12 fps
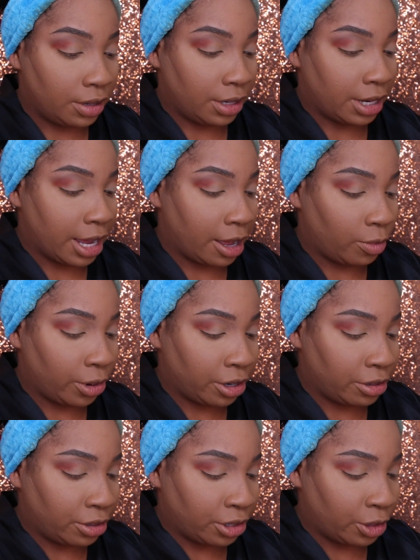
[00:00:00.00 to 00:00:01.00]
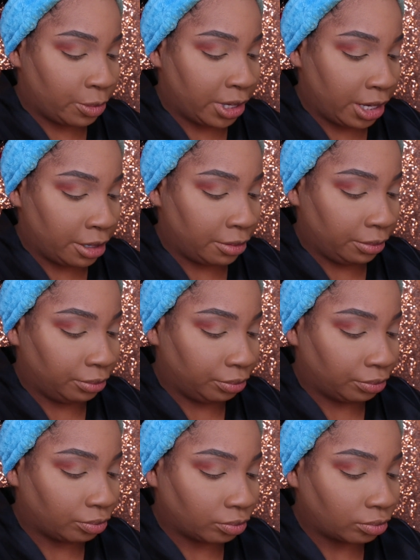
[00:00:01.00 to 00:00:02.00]
Now we're gonna go in.
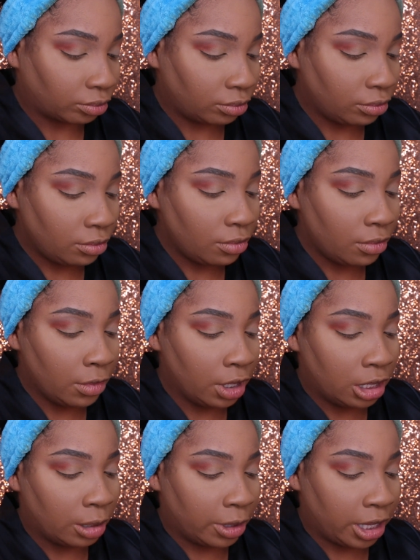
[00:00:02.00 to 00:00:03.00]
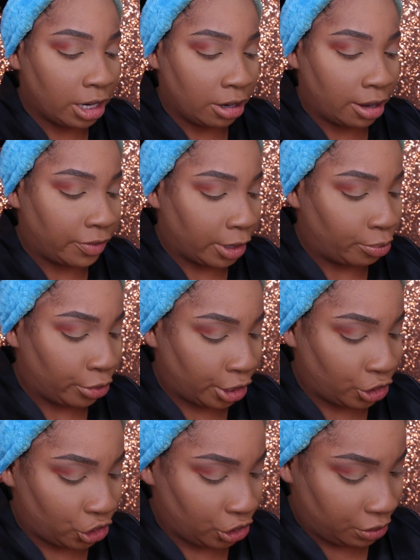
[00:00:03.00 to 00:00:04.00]
I'm cleaning off that
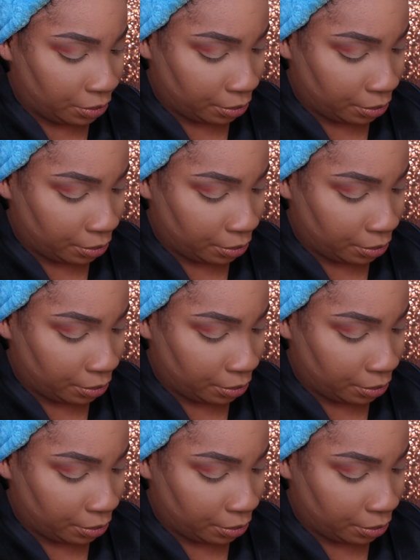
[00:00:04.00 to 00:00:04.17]
brush.